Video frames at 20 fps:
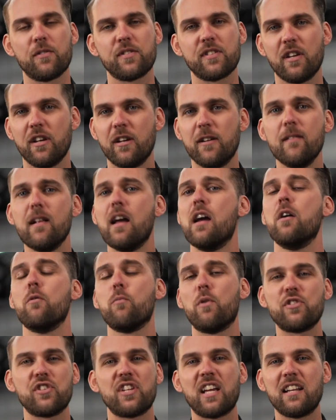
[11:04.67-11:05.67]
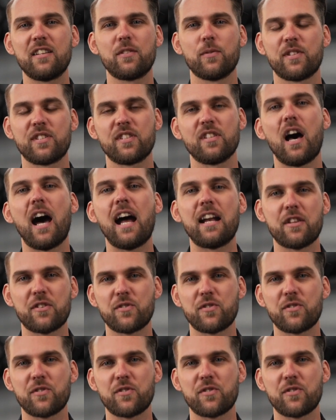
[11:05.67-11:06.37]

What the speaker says: So once you get into a slide,